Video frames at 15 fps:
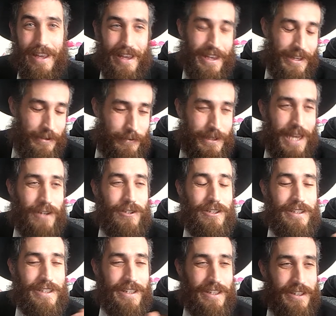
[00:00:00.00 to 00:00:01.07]
He was
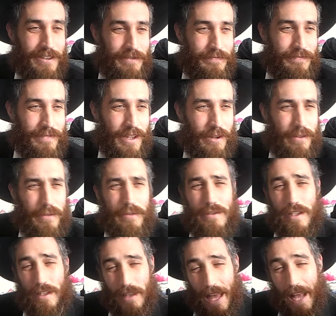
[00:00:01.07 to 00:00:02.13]
actually, I don't know if he was
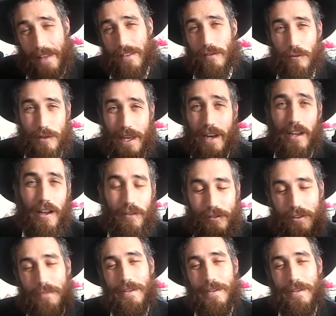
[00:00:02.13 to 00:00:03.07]
the acting lieutenant governor,